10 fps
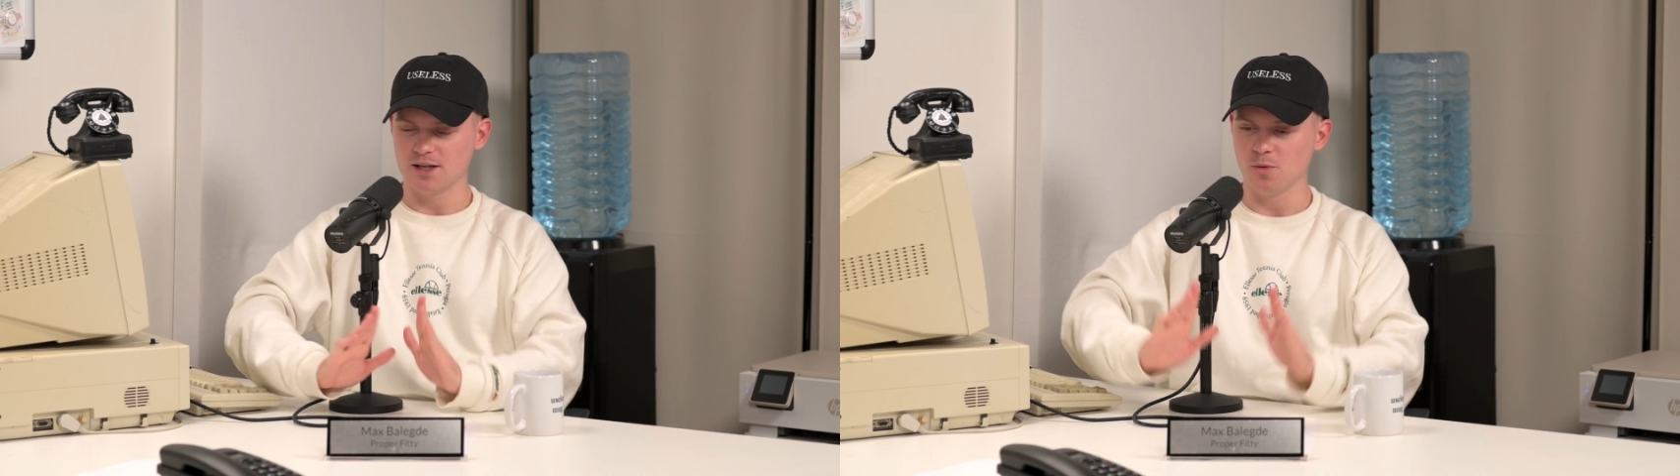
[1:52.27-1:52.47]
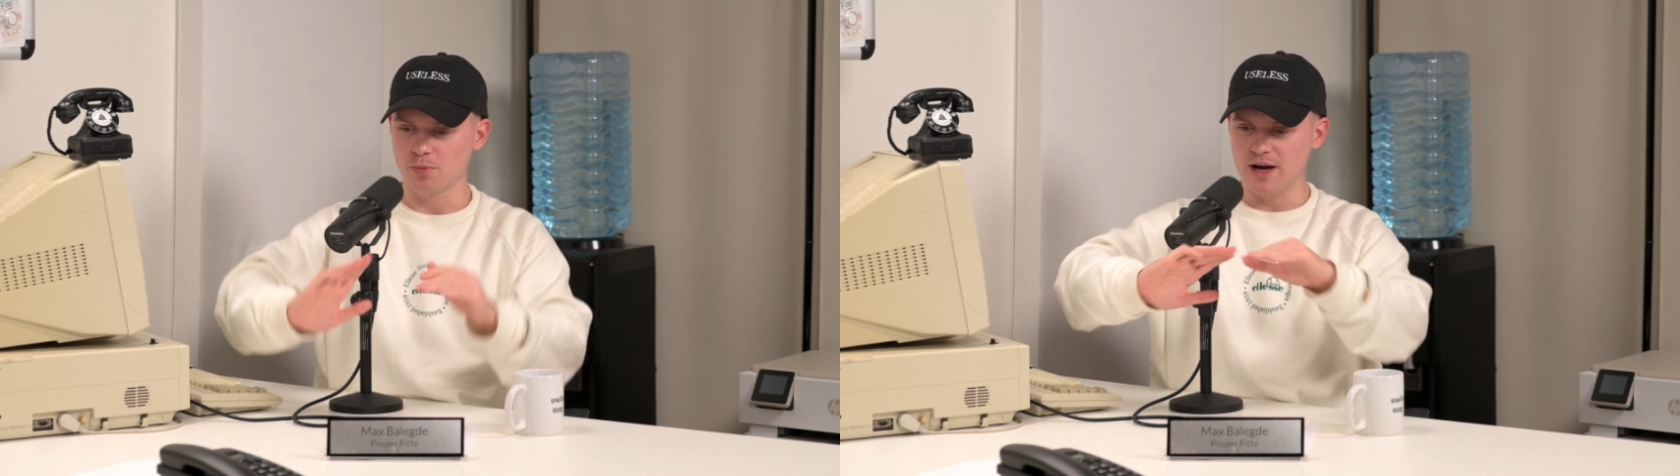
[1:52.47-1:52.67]

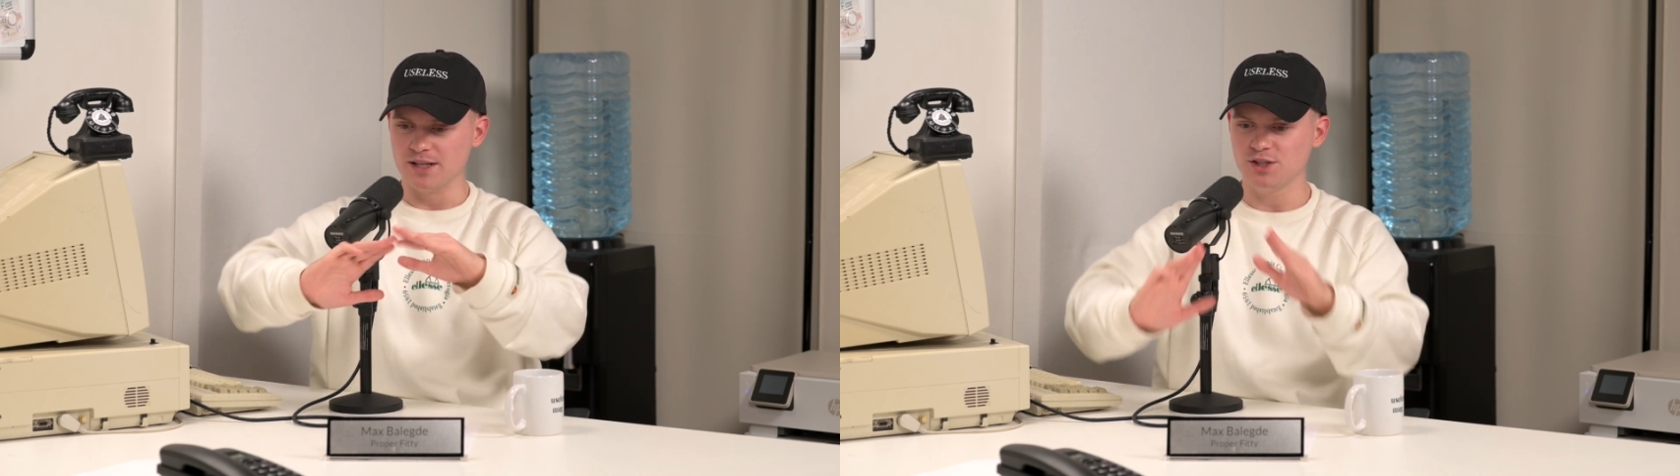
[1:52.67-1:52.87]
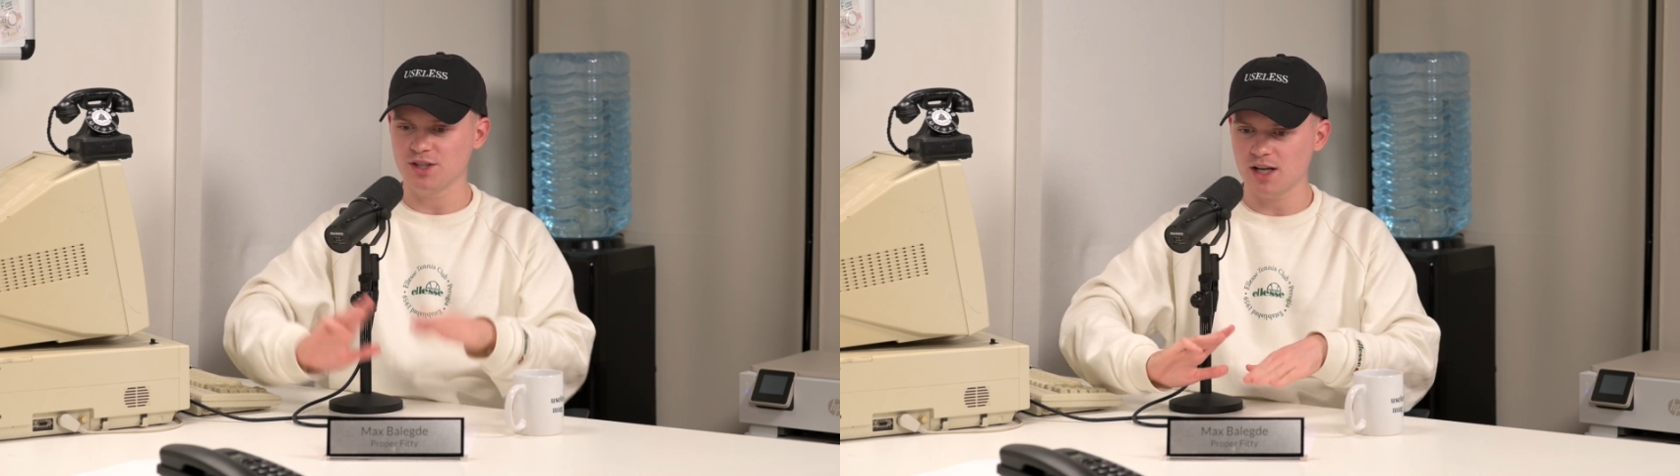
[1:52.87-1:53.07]
little
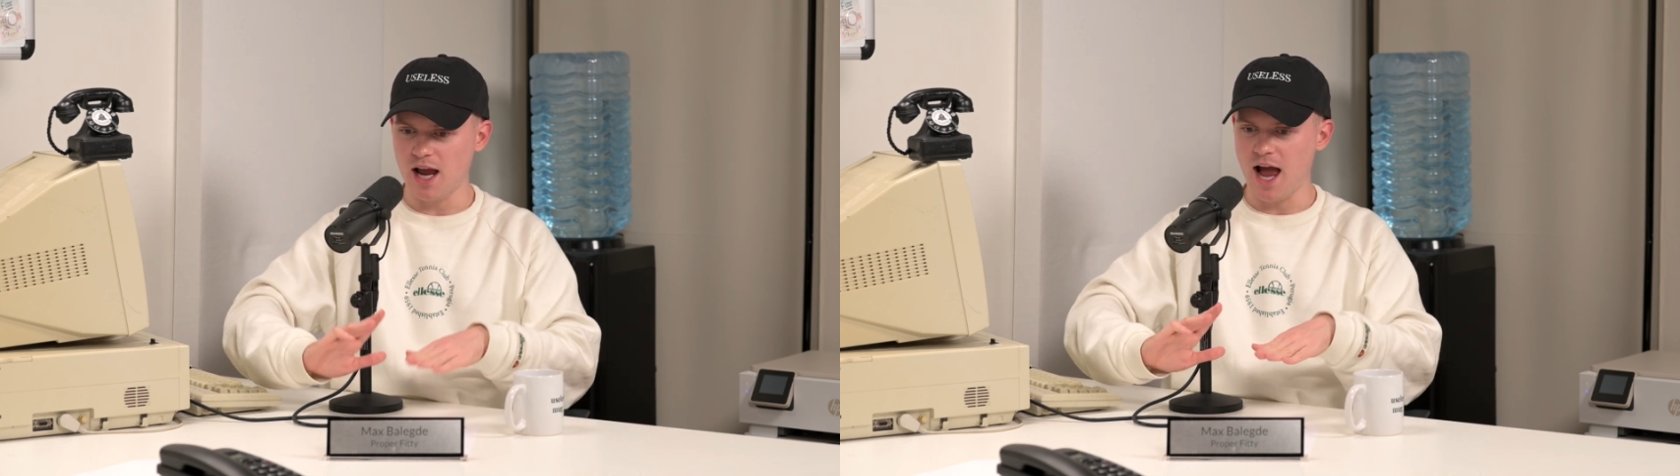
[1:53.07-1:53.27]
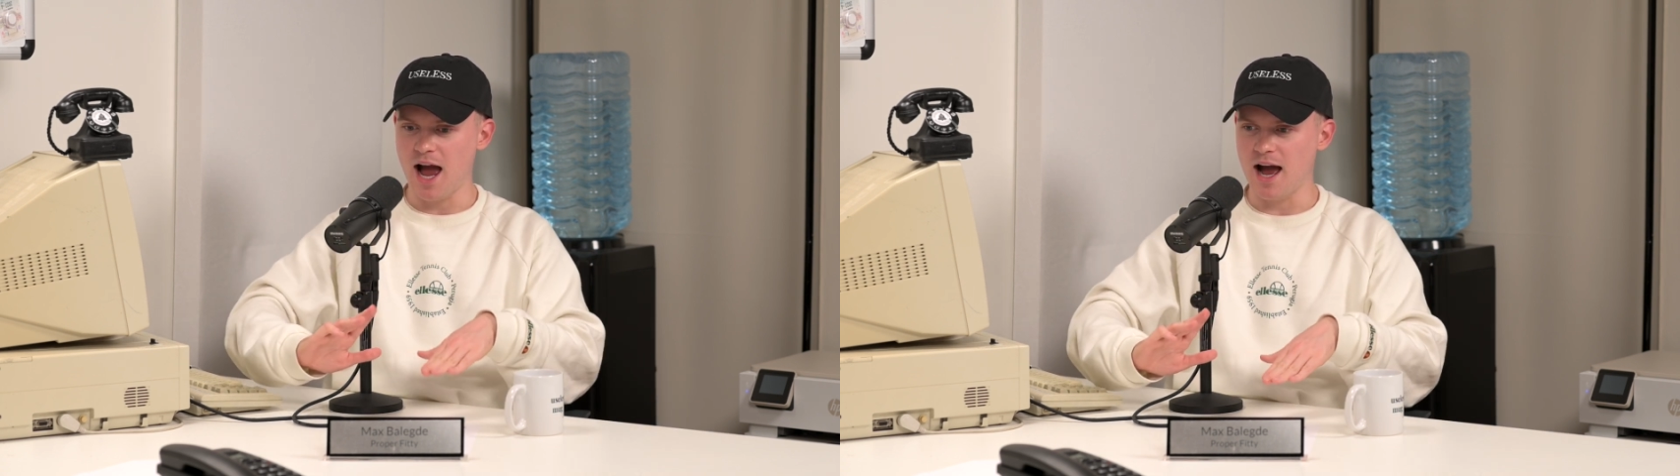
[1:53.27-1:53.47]
bridge
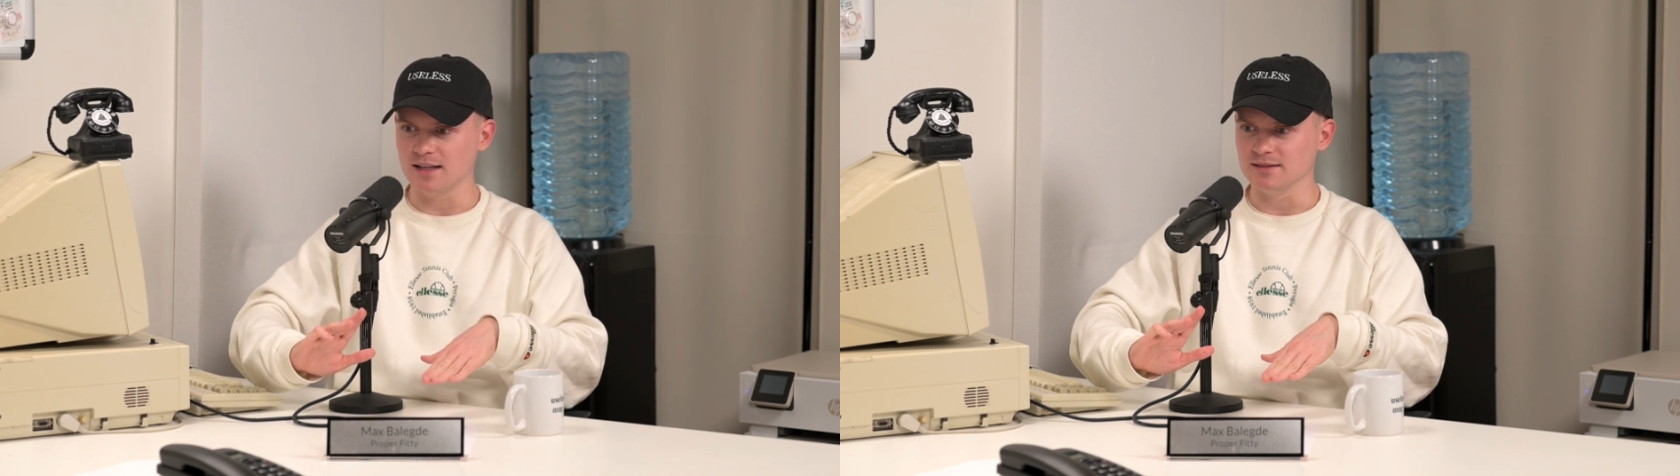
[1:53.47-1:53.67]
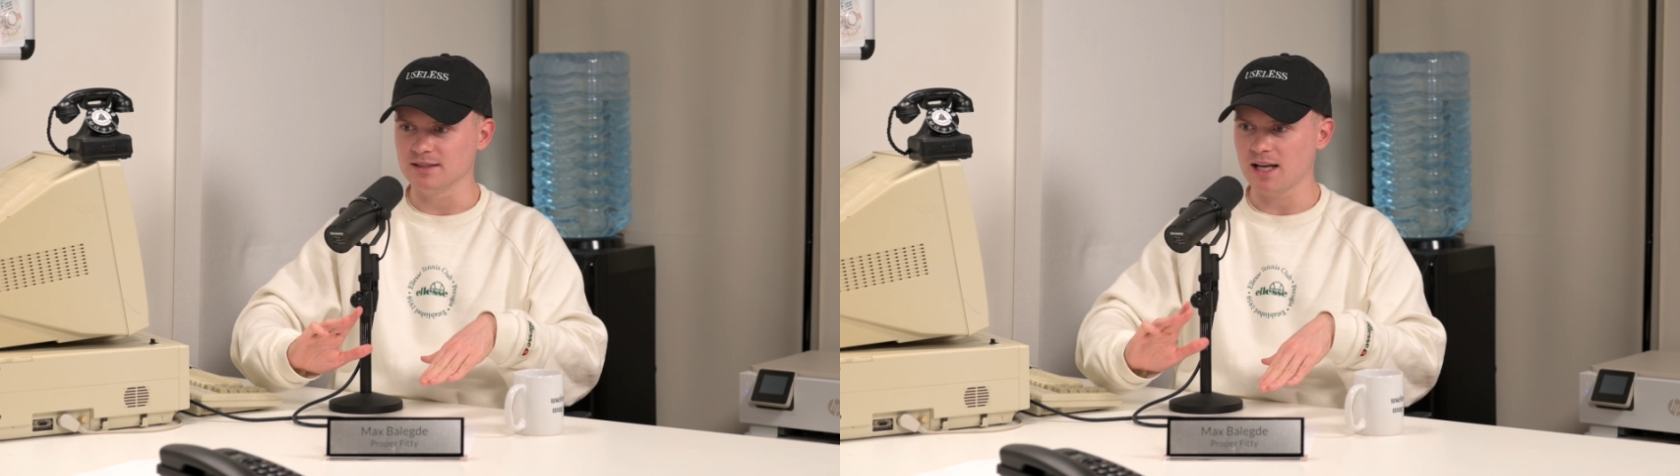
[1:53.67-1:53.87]

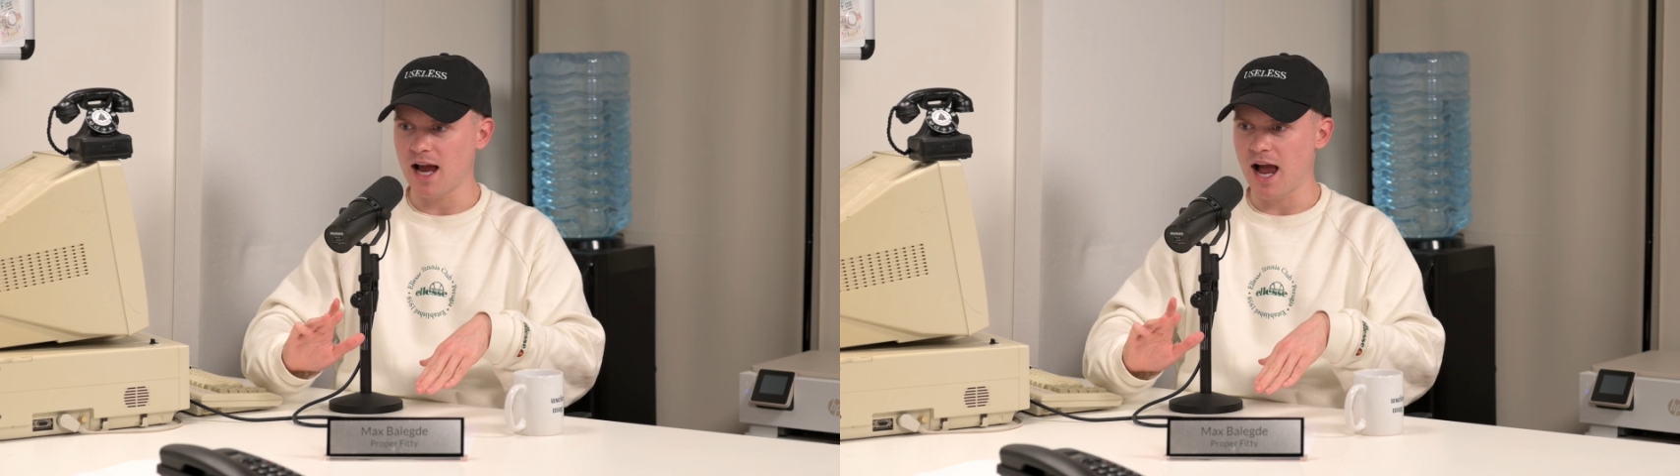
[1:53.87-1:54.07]
and